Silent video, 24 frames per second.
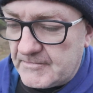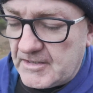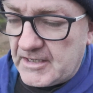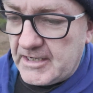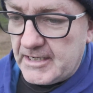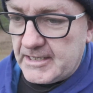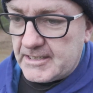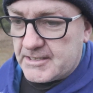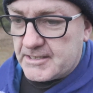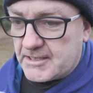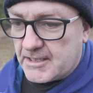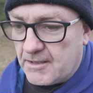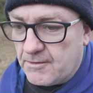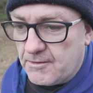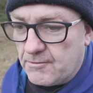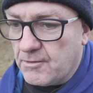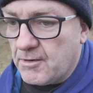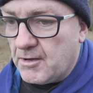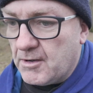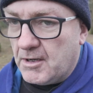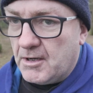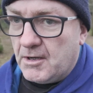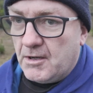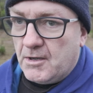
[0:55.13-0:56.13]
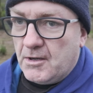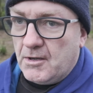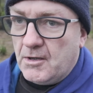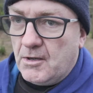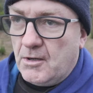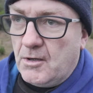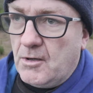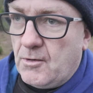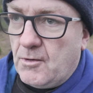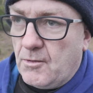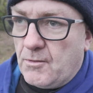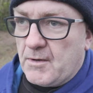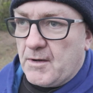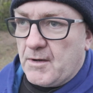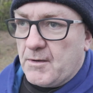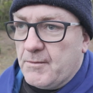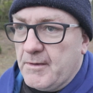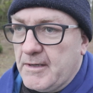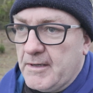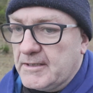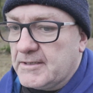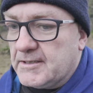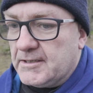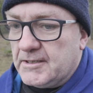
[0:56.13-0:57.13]
years ago when I
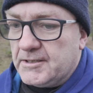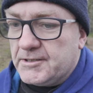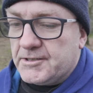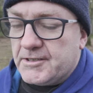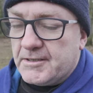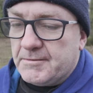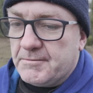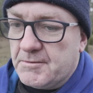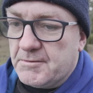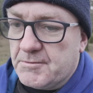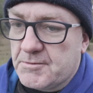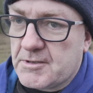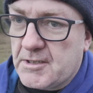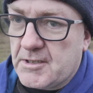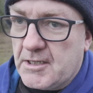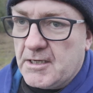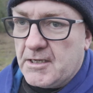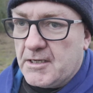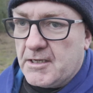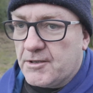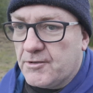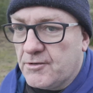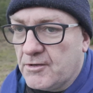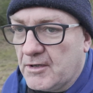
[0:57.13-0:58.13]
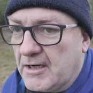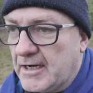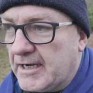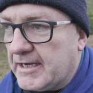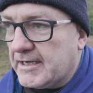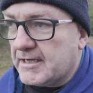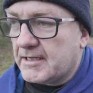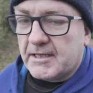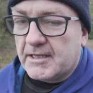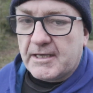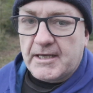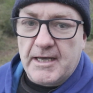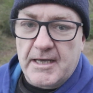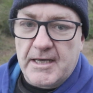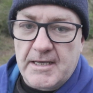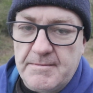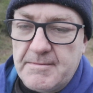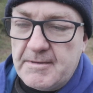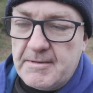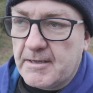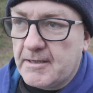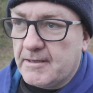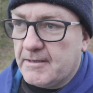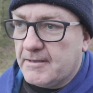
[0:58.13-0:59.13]
worked in the gym. There was a young lady that
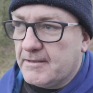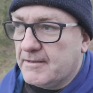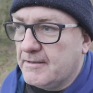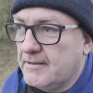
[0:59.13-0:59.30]
came in